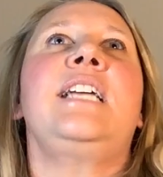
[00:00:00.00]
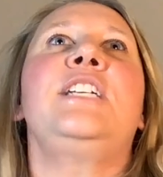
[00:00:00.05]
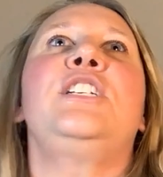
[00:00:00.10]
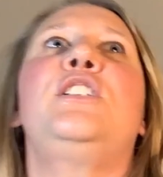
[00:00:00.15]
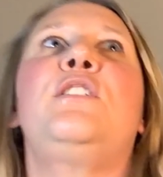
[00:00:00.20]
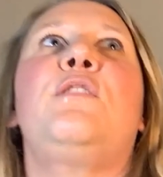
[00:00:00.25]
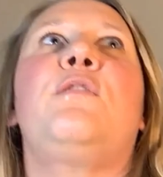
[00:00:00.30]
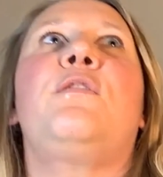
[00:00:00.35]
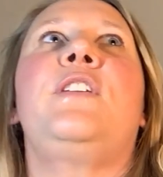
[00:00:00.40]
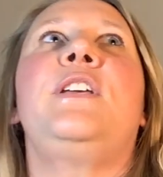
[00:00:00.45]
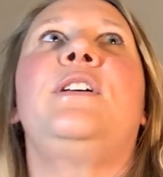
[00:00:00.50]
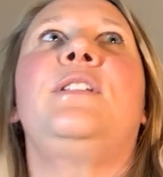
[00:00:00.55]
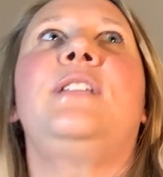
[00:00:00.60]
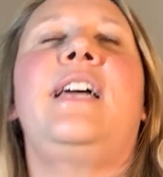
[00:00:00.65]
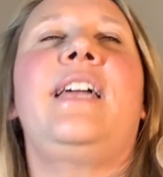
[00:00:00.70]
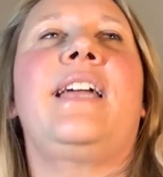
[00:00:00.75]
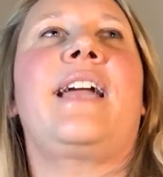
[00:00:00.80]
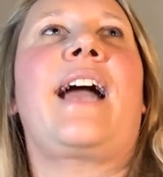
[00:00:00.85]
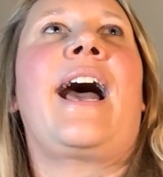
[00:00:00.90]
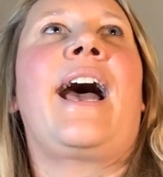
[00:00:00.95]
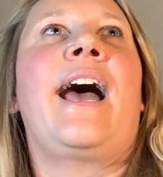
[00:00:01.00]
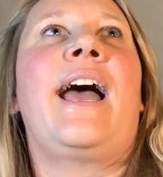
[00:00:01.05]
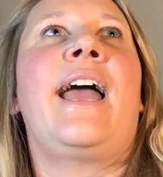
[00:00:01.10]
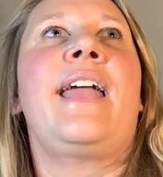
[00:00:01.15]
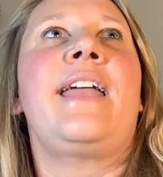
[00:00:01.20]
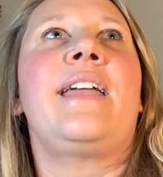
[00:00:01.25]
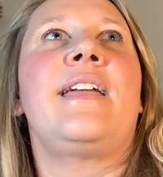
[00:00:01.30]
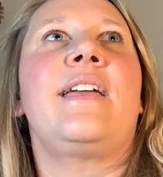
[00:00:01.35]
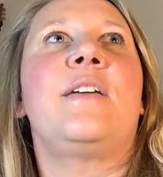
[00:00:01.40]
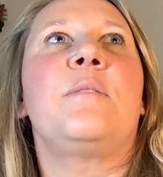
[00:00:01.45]
I just feel like
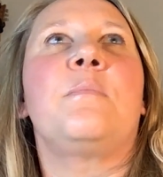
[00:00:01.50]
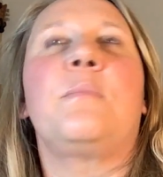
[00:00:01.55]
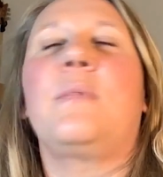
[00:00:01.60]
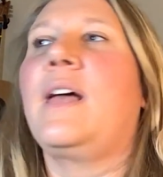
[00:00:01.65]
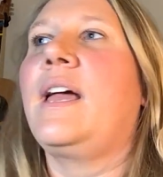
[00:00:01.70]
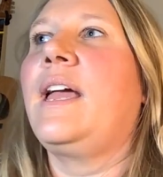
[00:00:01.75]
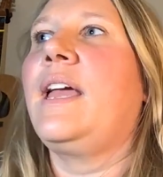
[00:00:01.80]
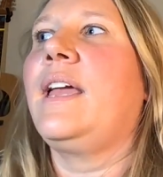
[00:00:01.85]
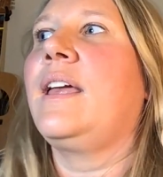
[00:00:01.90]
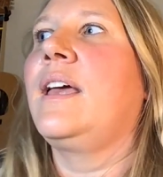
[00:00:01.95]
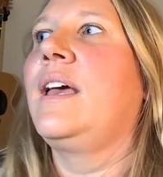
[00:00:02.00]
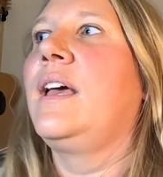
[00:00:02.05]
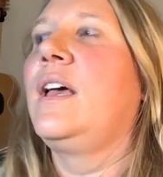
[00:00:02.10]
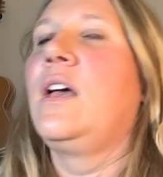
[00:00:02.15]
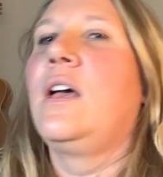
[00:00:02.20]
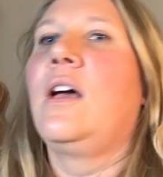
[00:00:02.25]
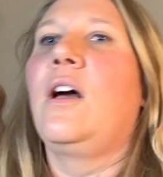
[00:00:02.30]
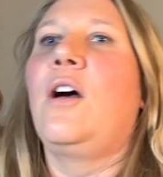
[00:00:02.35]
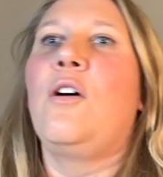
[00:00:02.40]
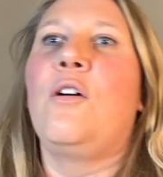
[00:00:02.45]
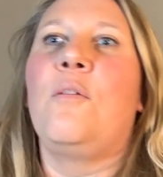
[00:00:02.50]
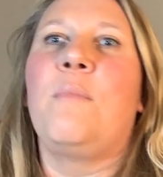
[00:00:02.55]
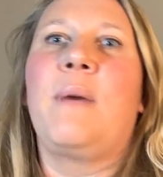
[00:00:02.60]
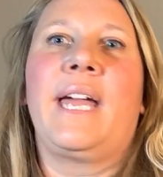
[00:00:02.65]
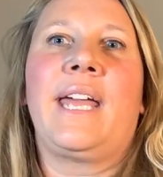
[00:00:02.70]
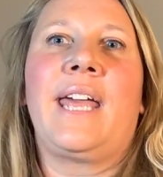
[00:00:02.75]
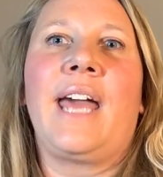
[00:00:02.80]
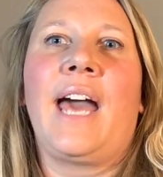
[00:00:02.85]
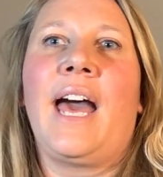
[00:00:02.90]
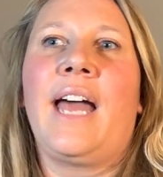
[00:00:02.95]
I am like, oh
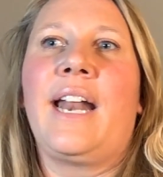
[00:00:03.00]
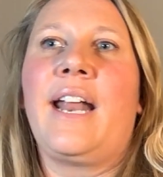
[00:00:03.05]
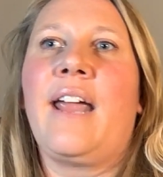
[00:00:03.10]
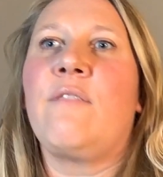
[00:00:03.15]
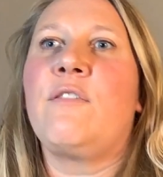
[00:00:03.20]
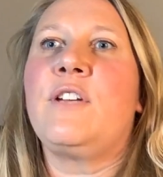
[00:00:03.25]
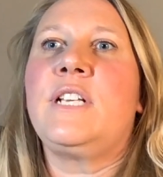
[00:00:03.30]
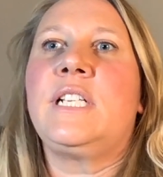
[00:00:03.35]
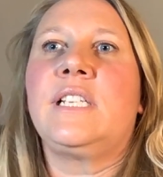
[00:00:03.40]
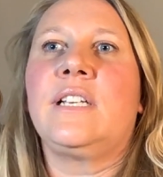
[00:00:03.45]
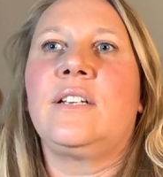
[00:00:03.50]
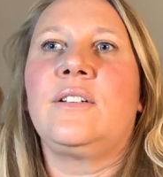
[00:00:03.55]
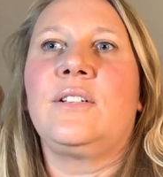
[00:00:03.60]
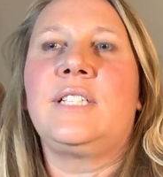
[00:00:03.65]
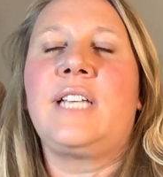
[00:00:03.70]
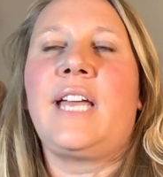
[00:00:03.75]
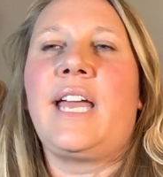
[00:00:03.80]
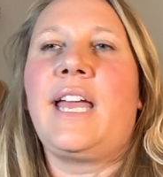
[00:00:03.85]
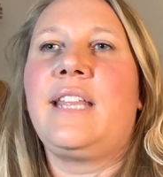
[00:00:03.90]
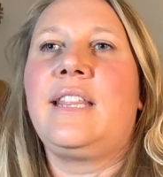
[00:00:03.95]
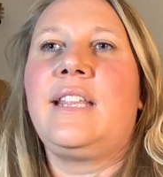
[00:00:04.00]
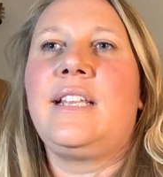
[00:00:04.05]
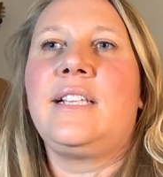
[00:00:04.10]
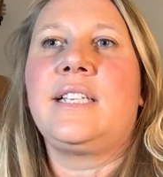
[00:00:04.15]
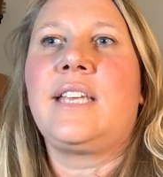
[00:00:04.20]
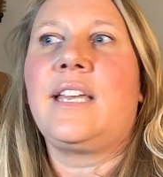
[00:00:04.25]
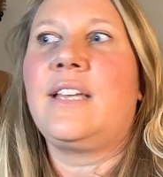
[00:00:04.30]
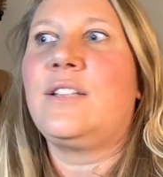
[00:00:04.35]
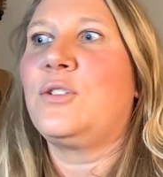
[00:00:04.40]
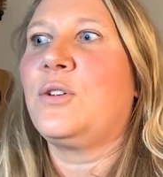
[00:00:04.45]
my God, every single day these
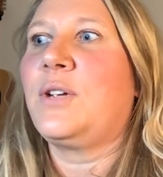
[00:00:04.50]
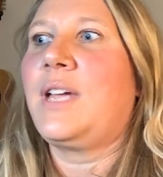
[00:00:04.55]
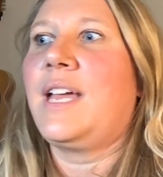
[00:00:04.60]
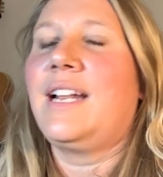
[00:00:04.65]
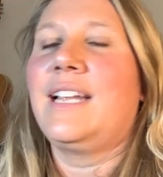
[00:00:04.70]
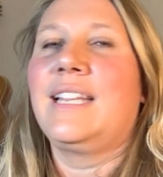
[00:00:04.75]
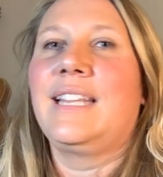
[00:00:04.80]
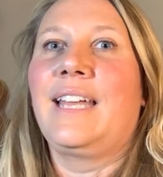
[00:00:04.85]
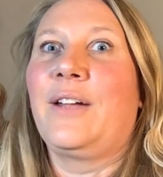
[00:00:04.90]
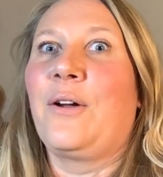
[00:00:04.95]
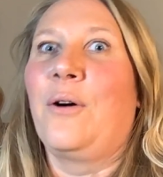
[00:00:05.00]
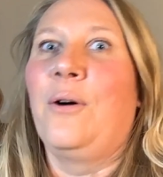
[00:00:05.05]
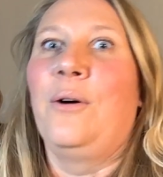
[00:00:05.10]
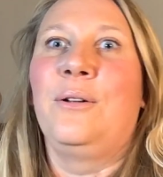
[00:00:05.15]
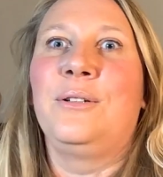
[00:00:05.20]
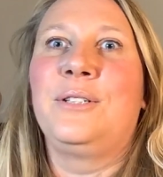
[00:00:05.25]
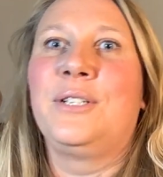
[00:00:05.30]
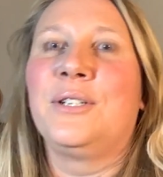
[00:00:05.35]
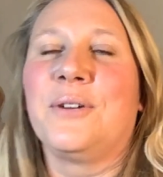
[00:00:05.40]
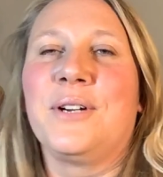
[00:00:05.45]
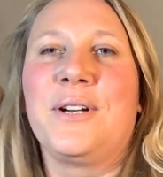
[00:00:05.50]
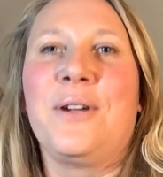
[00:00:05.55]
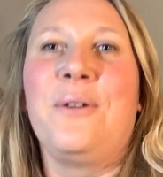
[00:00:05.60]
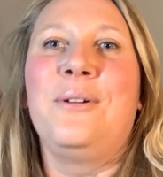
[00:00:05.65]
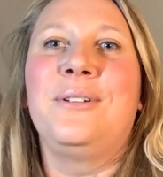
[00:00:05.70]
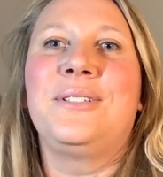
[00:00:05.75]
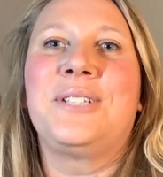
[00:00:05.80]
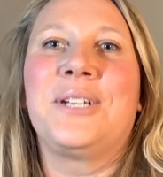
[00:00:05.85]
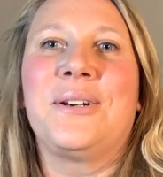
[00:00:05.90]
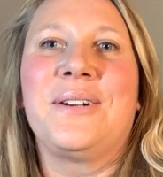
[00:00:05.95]
kids are getting like older and
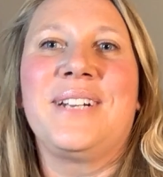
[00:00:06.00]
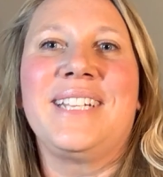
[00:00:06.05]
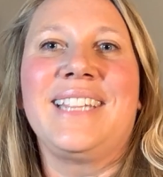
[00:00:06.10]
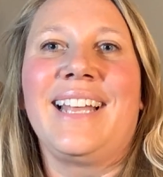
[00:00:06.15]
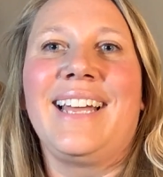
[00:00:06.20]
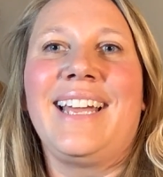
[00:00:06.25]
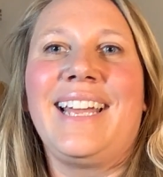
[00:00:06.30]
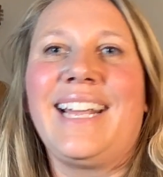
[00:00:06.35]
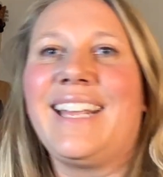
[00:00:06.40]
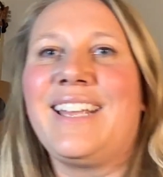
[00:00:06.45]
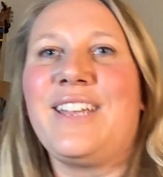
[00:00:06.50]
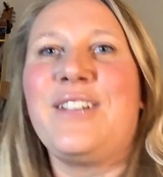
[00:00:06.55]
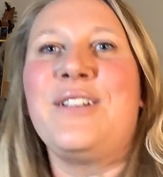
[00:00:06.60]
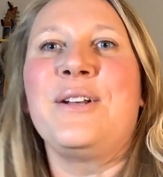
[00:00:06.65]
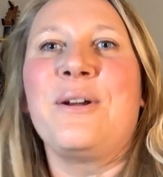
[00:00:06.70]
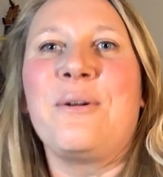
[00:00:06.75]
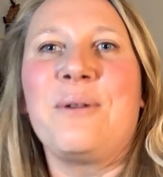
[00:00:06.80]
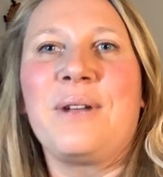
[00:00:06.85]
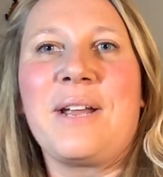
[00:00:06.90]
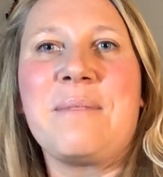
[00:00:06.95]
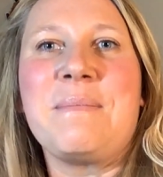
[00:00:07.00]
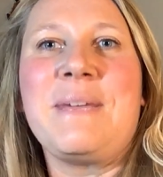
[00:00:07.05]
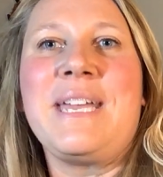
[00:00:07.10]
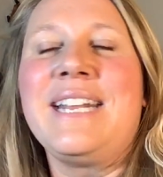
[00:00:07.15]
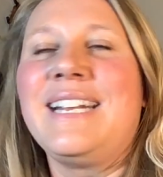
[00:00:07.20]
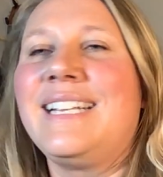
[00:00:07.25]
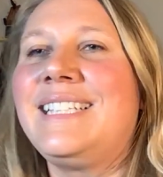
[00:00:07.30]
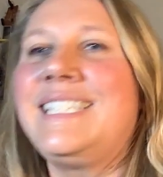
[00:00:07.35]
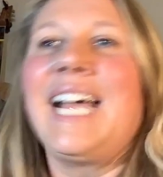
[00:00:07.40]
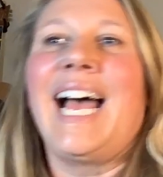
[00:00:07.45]
older and like, you know what I
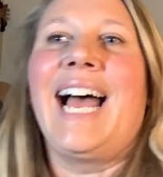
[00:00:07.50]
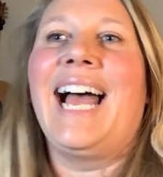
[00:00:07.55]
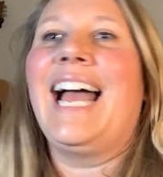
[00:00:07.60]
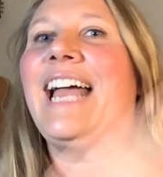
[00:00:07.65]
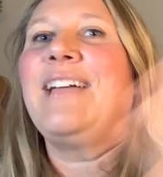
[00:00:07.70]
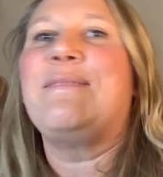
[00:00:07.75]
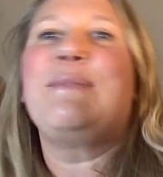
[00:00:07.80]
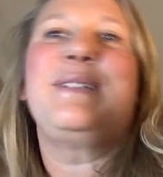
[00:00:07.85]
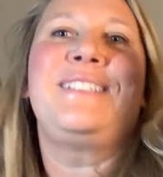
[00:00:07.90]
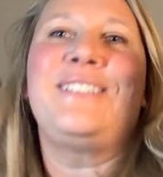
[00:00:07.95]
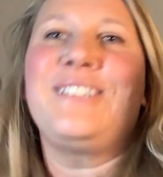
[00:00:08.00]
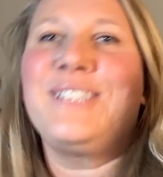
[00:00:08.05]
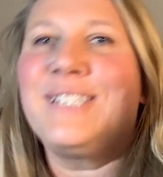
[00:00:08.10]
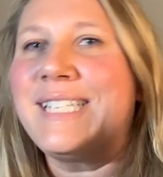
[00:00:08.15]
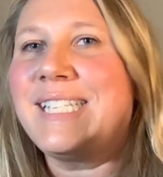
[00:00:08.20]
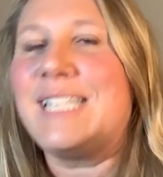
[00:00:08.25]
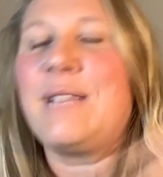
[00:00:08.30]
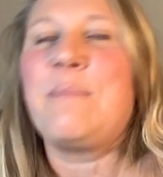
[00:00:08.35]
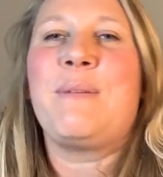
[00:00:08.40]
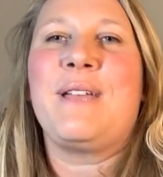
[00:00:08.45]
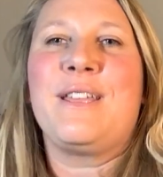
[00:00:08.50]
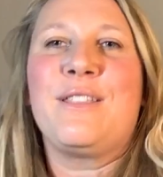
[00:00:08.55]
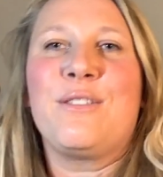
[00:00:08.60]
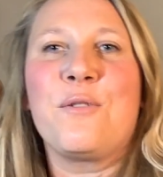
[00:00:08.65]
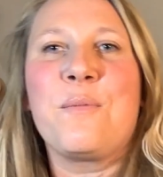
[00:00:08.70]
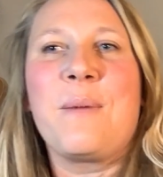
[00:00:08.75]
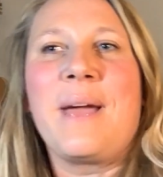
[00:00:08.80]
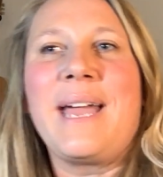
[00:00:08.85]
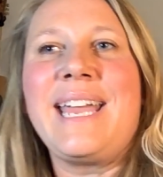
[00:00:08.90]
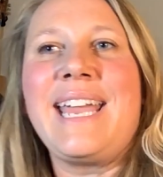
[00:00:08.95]
mean? And time is just slipping
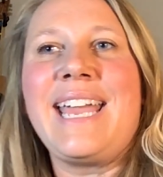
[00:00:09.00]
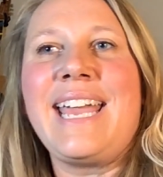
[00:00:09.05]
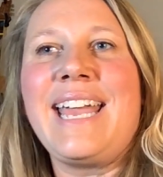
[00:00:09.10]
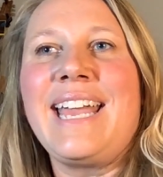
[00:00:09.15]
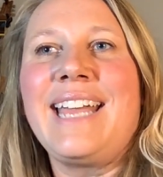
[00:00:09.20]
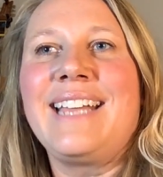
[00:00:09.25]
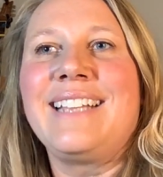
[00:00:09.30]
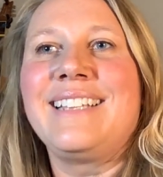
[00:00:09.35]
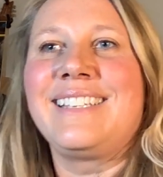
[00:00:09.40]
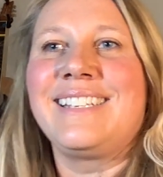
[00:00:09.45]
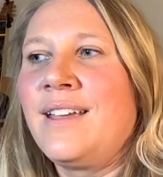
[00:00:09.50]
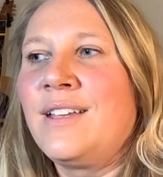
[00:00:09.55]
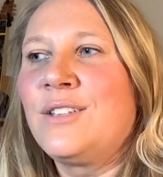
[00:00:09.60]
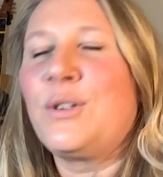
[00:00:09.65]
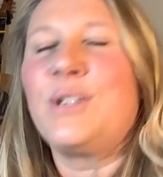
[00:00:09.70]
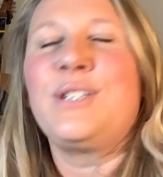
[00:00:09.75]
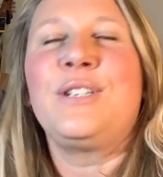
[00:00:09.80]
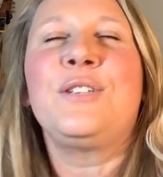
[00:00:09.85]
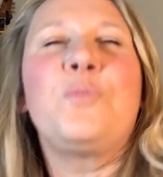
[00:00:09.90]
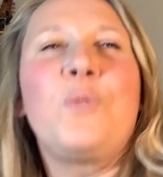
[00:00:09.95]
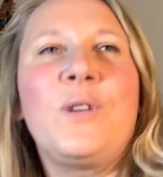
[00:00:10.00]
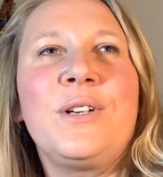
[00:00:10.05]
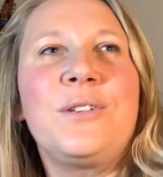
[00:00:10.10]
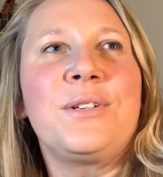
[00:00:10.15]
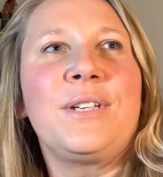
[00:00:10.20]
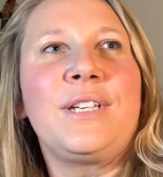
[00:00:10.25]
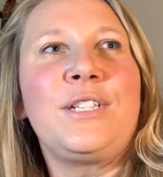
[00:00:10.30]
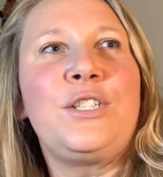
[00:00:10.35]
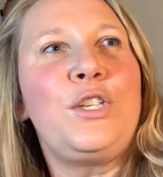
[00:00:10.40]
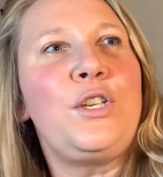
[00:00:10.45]
through my hands. So I just
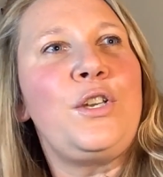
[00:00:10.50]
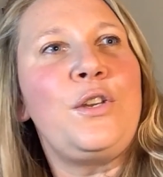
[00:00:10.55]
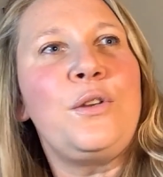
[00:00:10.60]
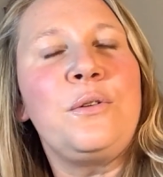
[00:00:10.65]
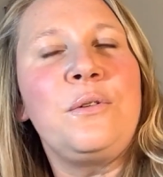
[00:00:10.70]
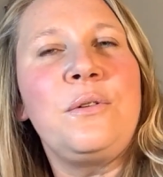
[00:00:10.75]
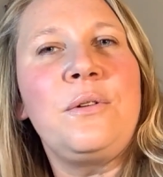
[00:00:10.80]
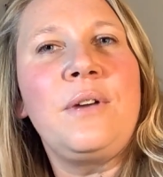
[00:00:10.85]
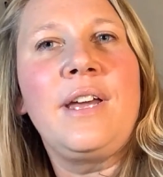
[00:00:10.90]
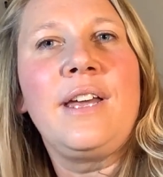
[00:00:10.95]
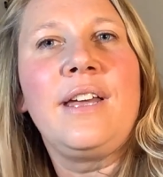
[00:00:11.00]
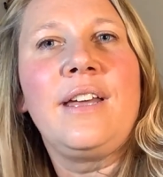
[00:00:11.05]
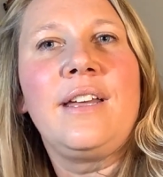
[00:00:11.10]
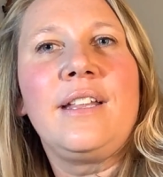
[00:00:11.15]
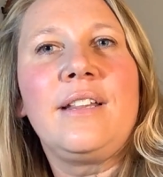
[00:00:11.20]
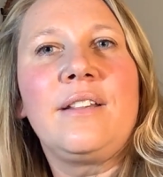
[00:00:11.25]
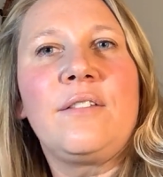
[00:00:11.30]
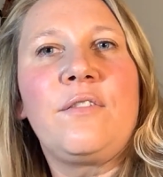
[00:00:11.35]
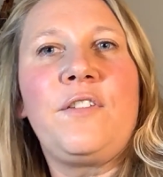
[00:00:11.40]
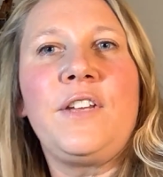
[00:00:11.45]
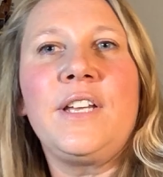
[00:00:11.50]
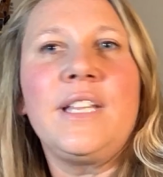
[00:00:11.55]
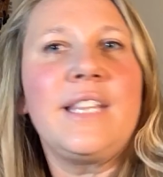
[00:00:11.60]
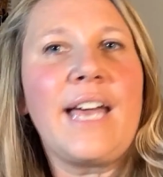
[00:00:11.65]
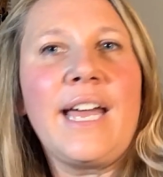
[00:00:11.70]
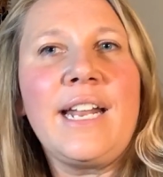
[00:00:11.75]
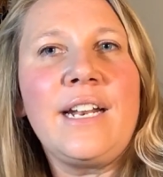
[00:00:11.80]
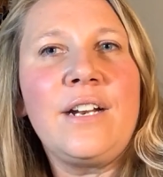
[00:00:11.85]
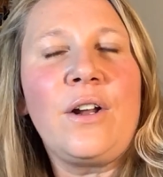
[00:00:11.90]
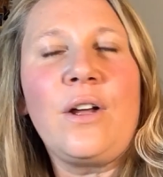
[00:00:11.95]
wonder, like, do you feel
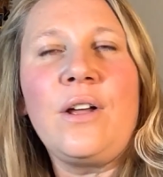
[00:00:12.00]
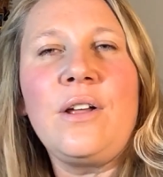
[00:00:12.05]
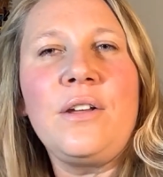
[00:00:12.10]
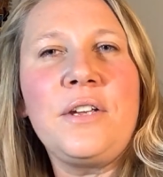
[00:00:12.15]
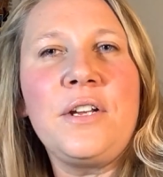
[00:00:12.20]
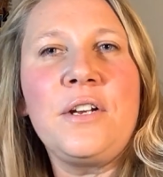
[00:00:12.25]
that at all?